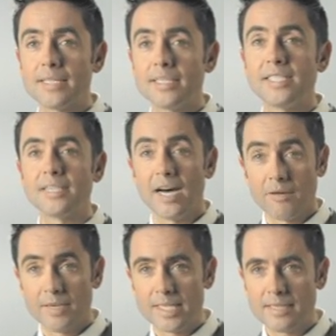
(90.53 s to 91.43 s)
The
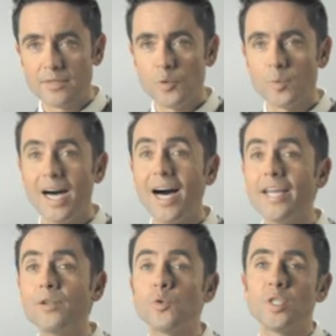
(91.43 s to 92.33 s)
gel has been proven
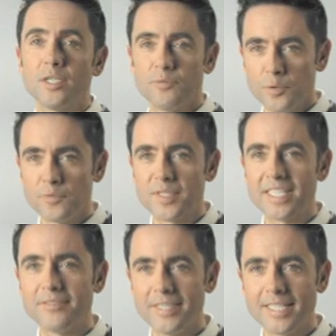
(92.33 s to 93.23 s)
to contain over
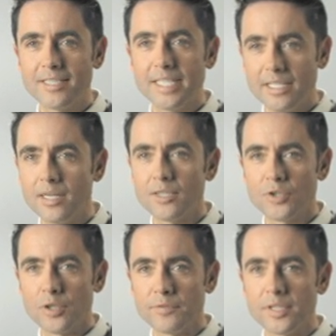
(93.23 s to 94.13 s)

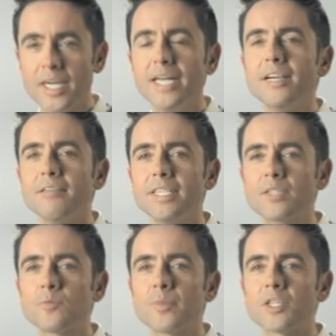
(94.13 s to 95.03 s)
150 vital
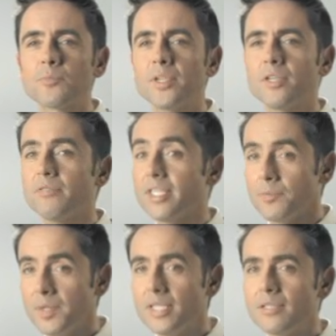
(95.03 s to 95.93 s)
substances, such
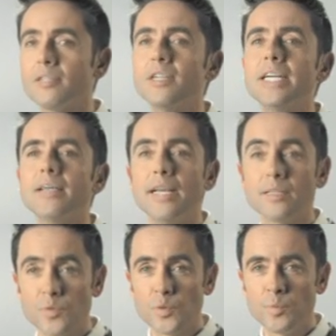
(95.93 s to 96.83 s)
as vitamins,
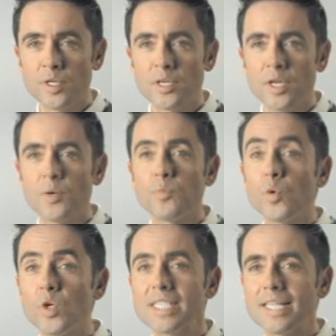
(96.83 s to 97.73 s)
enzymes,
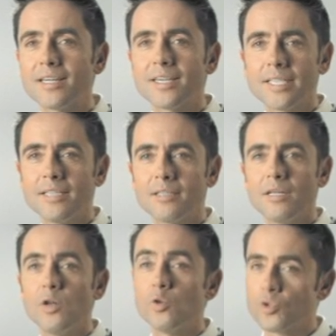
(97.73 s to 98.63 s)

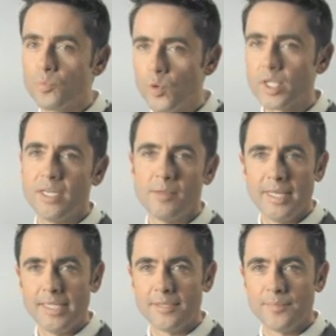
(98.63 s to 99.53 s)
polysaccharides, and trace
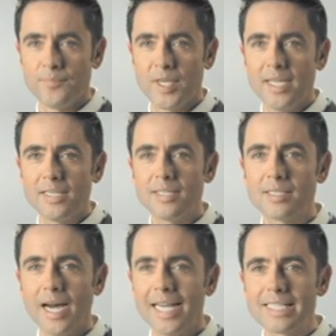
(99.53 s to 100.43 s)
elements.
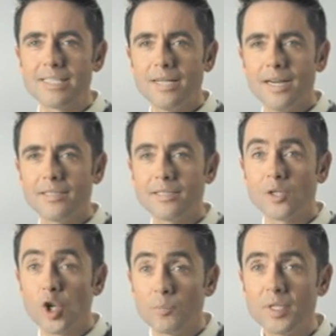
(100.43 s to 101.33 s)
It's this unique
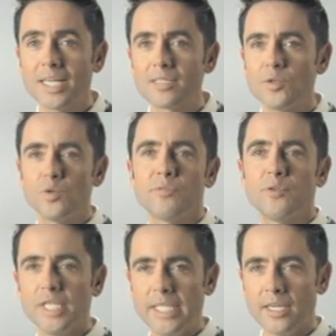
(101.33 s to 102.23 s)
combination of
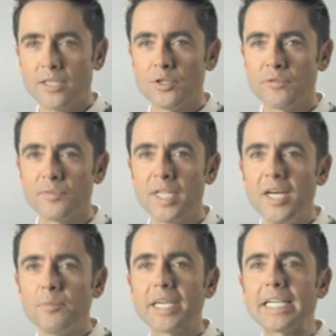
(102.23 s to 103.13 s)
ingredients and
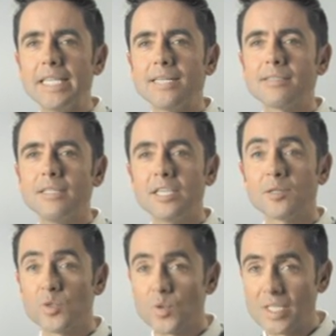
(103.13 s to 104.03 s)
the way in which they
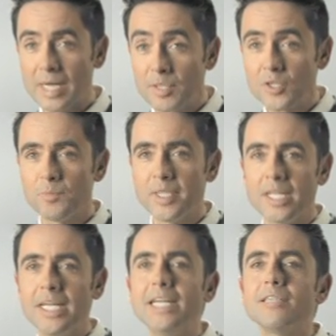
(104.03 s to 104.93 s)
interact with each
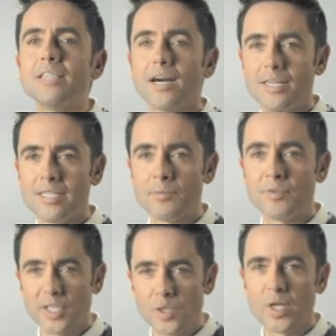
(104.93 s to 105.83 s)
other that results
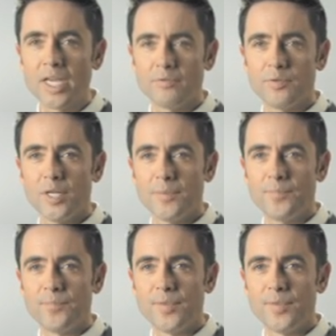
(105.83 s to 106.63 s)
in the healing effect.